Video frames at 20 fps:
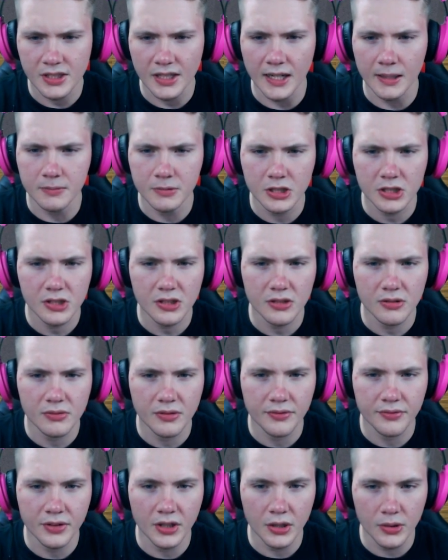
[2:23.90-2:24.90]
yeah, I'm just gonna
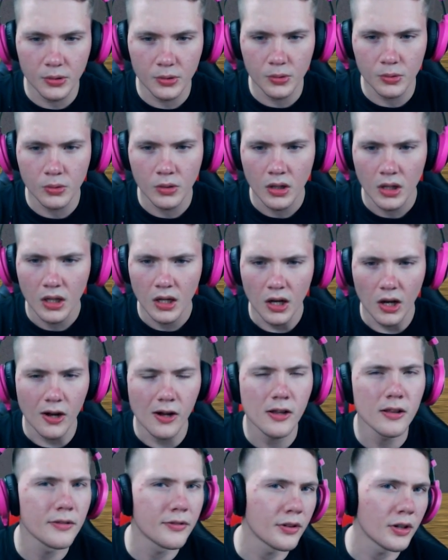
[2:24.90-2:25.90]
review
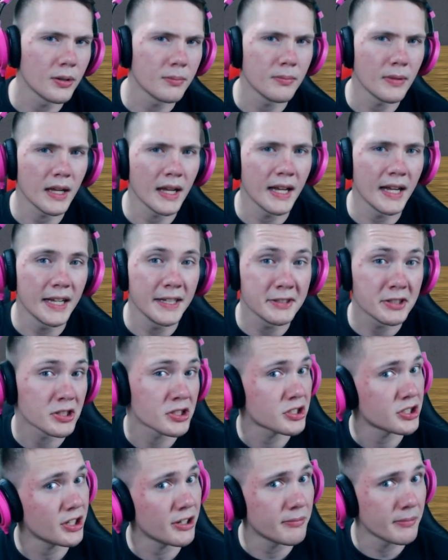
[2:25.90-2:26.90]
all of them and
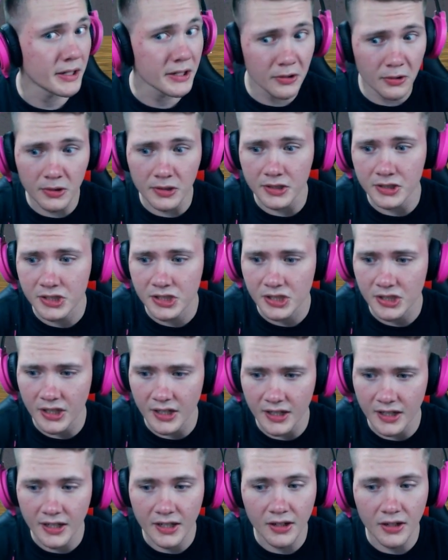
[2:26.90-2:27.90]
just share my knowledge
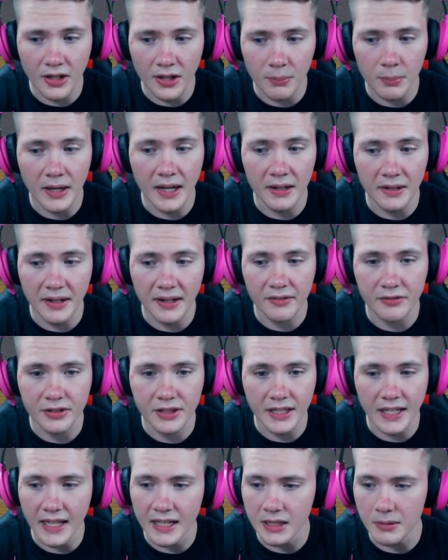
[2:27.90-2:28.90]
about
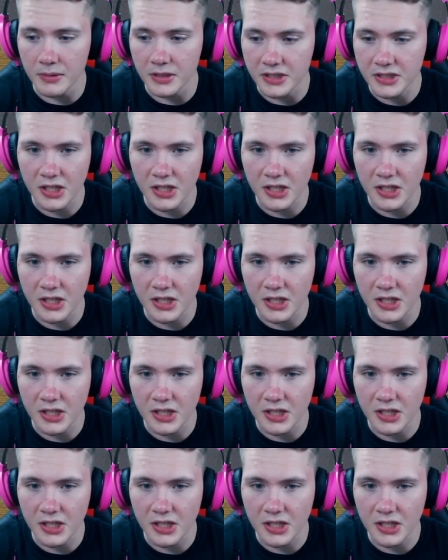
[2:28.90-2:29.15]
every element.